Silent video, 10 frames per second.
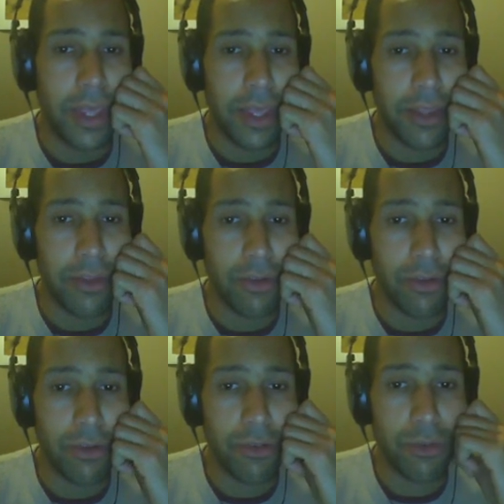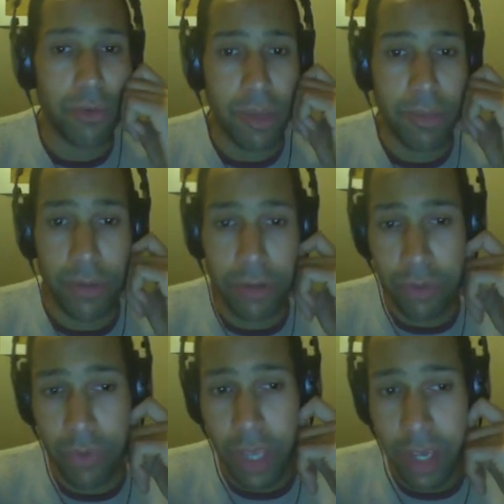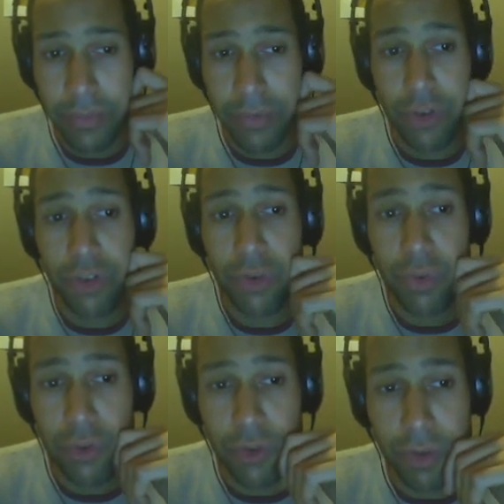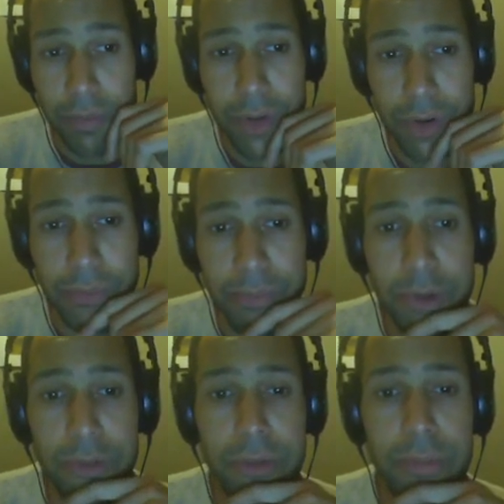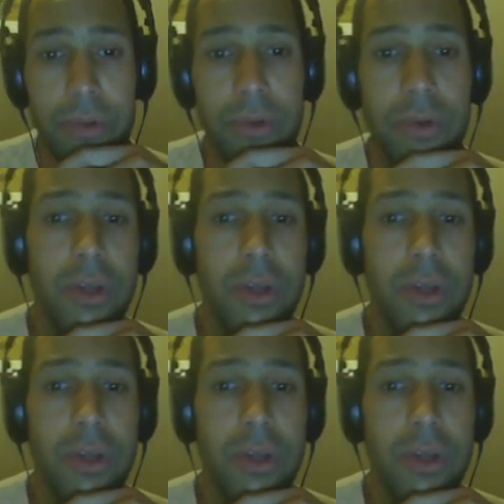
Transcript: And also remember that we have a huge number of possible